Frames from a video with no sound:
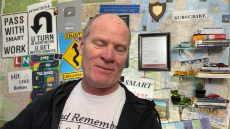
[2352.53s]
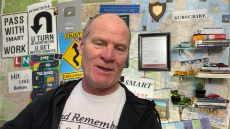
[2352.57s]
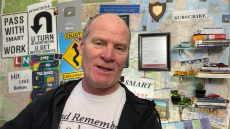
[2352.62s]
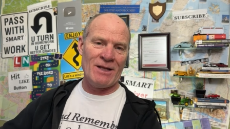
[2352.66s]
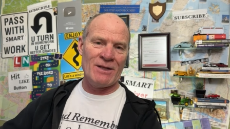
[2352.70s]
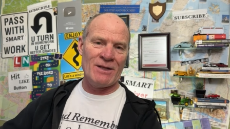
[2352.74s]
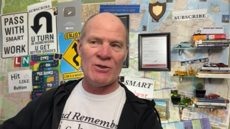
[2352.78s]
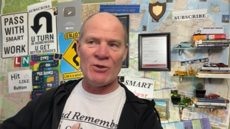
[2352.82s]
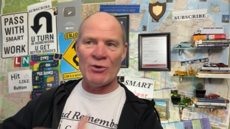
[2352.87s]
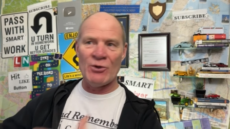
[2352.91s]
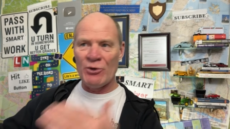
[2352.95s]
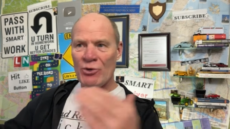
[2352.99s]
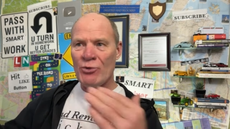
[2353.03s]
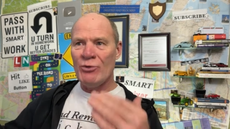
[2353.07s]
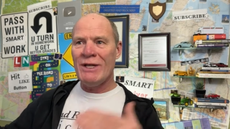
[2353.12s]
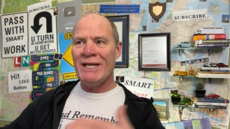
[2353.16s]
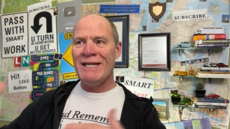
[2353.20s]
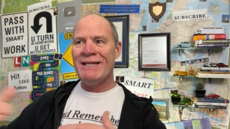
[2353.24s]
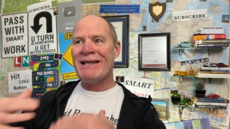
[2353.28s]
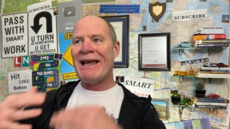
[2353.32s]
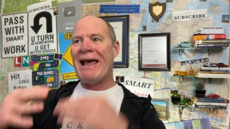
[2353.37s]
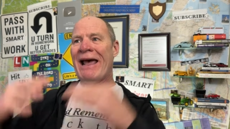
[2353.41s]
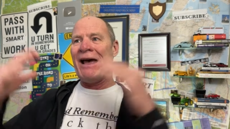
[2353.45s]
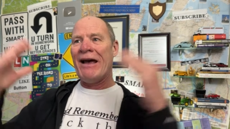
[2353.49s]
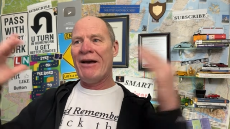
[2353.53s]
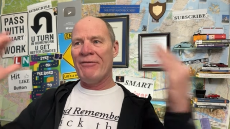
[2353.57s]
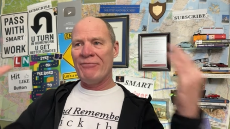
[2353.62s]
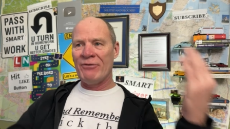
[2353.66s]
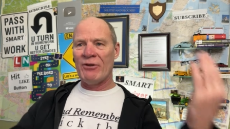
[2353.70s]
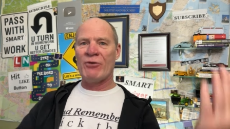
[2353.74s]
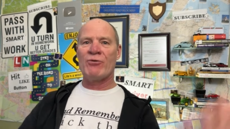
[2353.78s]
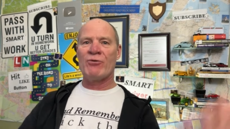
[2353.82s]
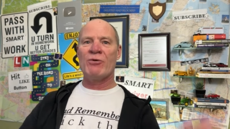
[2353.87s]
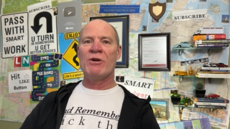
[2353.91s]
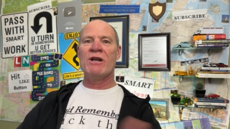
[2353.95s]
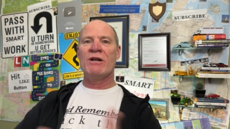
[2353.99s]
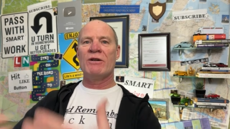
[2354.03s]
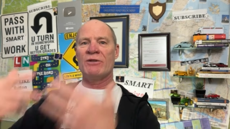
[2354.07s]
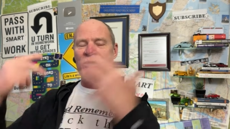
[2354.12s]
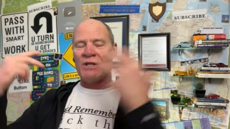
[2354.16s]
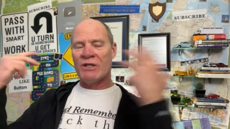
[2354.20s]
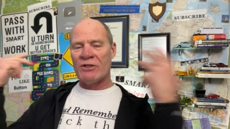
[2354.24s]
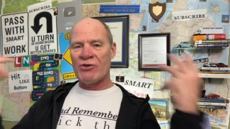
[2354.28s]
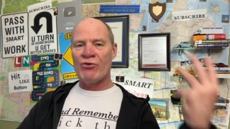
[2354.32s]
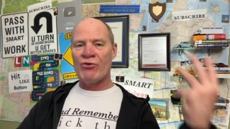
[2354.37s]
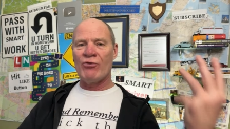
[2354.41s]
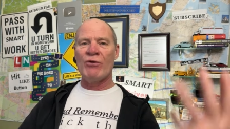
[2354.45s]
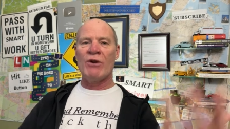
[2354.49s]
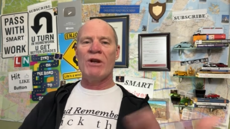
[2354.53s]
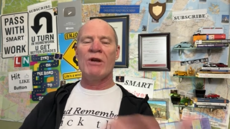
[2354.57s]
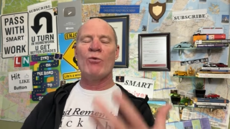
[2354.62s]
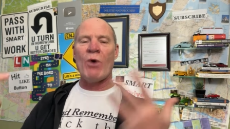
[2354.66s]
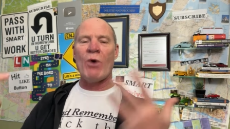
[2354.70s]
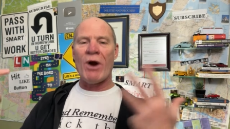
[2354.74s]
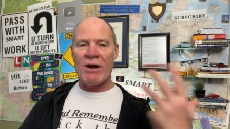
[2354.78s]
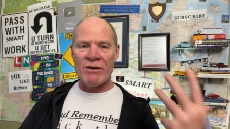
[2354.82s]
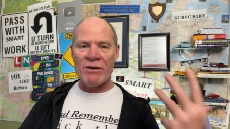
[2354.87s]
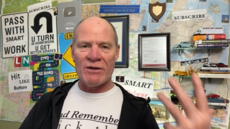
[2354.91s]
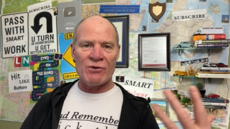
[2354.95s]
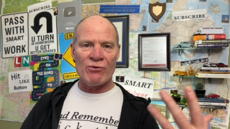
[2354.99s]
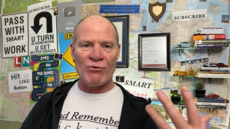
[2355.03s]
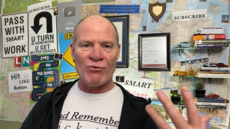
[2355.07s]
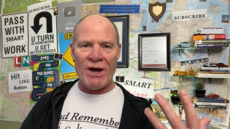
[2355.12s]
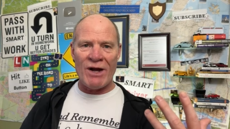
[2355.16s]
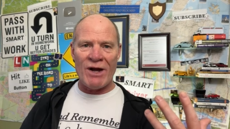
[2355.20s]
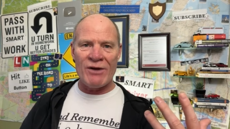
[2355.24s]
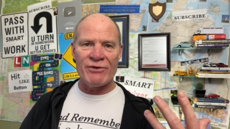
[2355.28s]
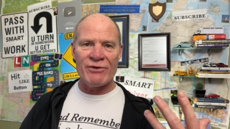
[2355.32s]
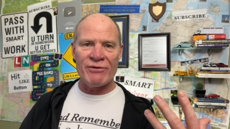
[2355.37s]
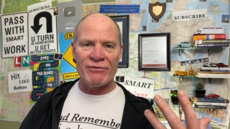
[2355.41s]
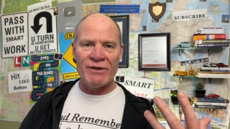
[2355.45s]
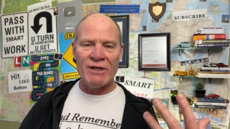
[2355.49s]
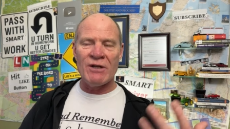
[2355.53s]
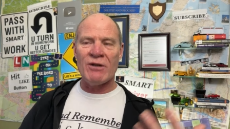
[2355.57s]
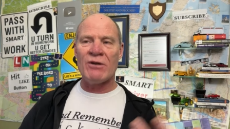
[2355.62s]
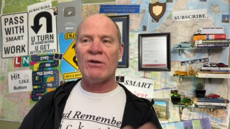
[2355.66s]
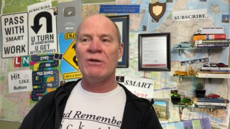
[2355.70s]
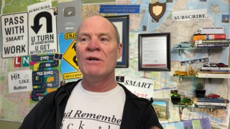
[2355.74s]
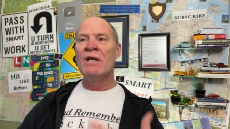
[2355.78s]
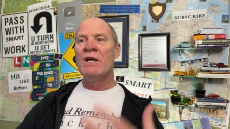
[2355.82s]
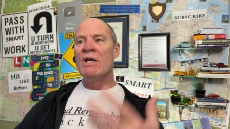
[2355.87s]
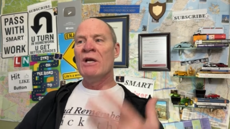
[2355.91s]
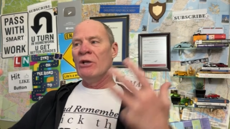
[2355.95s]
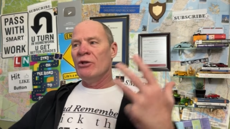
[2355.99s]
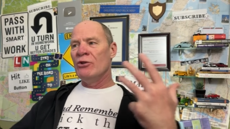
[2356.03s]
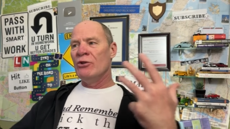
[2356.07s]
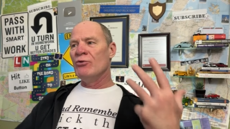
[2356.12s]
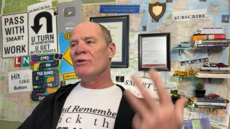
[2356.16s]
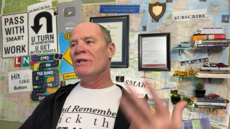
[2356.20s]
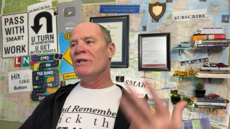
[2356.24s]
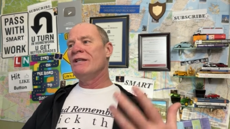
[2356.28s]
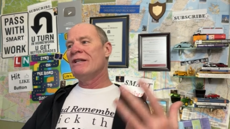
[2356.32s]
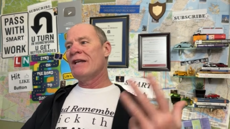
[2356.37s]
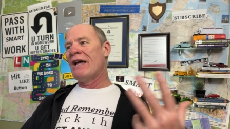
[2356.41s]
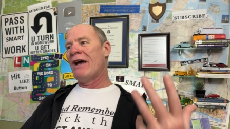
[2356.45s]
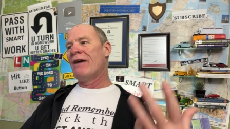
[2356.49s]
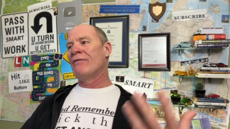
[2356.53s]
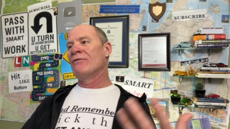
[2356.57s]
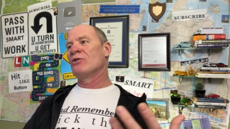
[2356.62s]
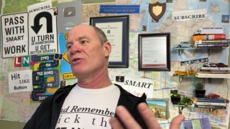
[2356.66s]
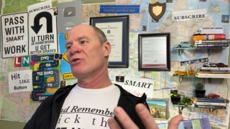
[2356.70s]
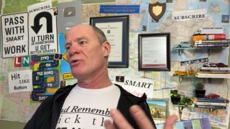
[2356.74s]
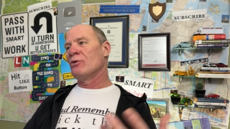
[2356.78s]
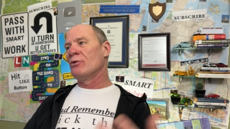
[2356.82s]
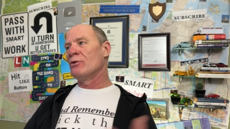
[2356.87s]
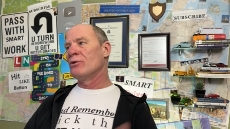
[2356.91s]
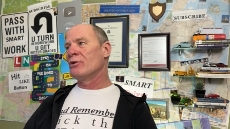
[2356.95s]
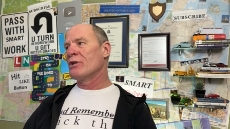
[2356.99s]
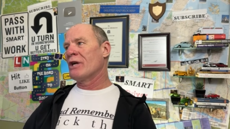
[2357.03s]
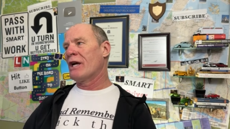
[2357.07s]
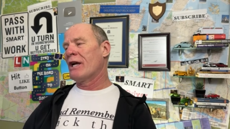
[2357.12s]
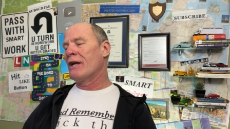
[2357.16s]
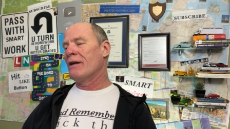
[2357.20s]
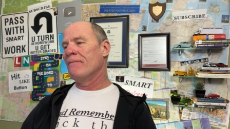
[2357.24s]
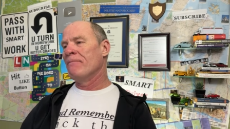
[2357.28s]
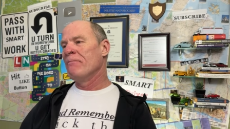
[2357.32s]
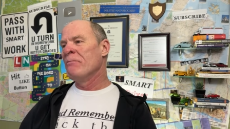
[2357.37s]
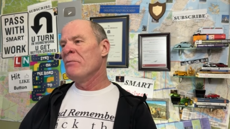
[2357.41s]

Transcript: So you need to have the 360 degree awareness around your vehicle. You need to have the shoulder checking.